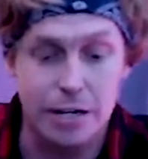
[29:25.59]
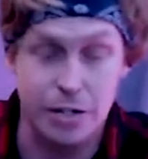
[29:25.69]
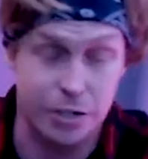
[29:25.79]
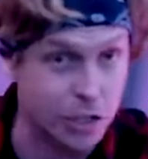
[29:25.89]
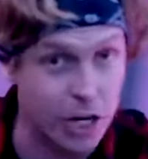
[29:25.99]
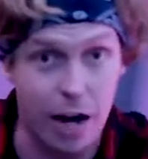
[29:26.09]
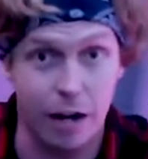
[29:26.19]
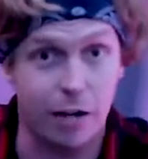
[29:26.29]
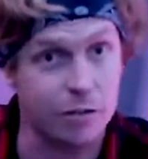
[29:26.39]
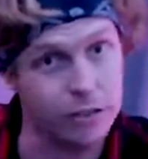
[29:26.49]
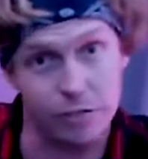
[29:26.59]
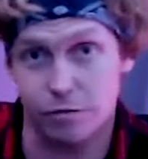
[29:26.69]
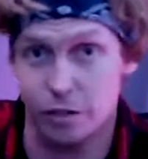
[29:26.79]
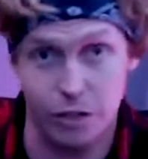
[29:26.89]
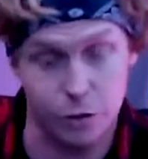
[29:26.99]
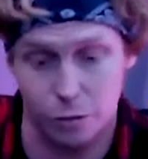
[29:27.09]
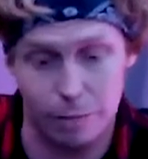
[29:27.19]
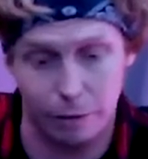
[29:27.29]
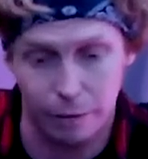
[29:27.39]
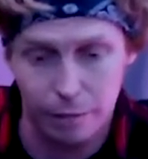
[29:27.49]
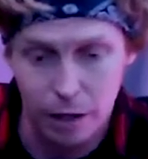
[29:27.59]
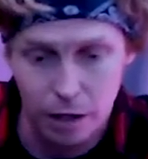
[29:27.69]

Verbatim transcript: She's in Chicago. She's she's a ripper.